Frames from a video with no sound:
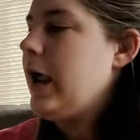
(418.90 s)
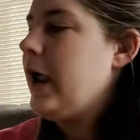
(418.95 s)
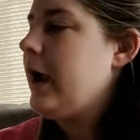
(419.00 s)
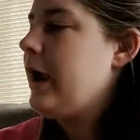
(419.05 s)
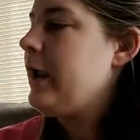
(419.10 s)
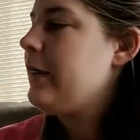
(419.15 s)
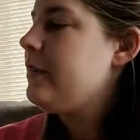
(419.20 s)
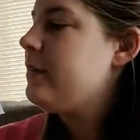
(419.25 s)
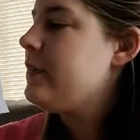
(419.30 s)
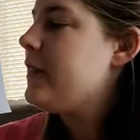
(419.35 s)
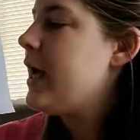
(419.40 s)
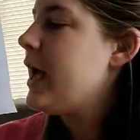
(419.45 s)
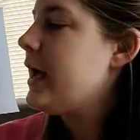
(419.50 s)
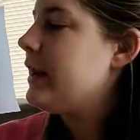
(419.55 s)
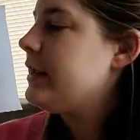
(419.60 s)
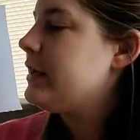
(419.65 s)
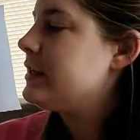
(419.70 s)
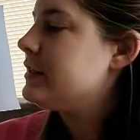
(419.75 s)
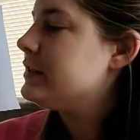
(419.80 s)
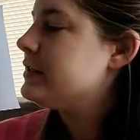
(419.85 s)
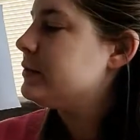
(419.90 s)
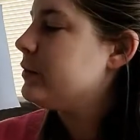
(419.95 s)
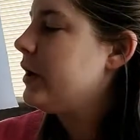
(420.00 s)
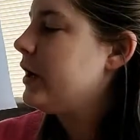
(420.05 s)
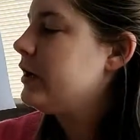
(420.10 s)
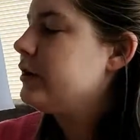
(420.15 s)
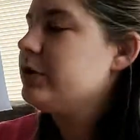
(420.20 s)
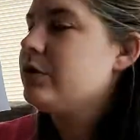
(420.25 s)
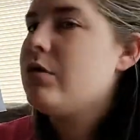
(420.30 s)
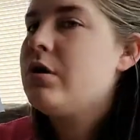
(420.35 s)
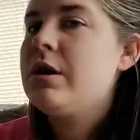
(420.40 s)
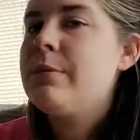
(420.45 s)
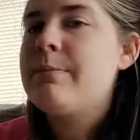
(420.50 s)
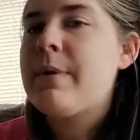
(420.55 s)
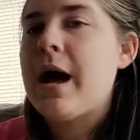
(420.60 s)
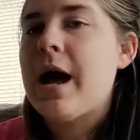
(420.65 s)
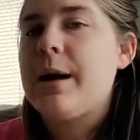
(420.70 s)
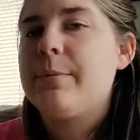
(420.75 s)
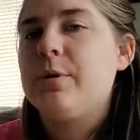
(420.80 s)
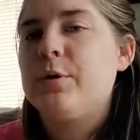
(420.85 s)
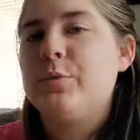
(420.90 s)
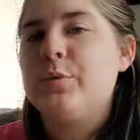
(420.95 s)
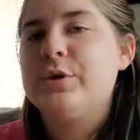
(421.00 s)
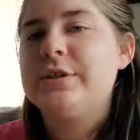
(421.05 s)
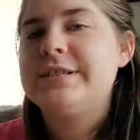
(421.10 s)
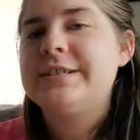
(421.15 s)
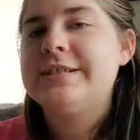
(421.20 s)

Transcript: And that is what your mama would